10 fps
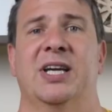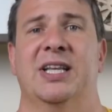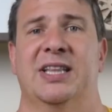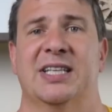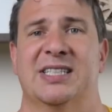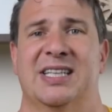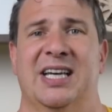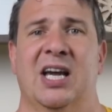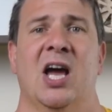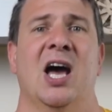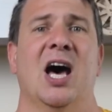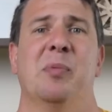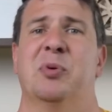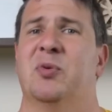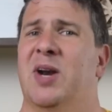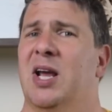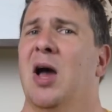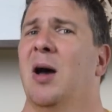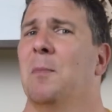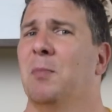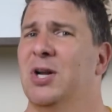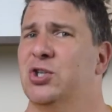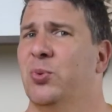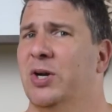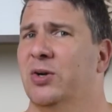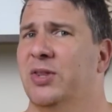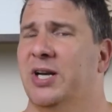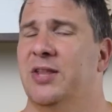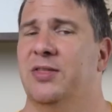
get this thing up and running much quicker than I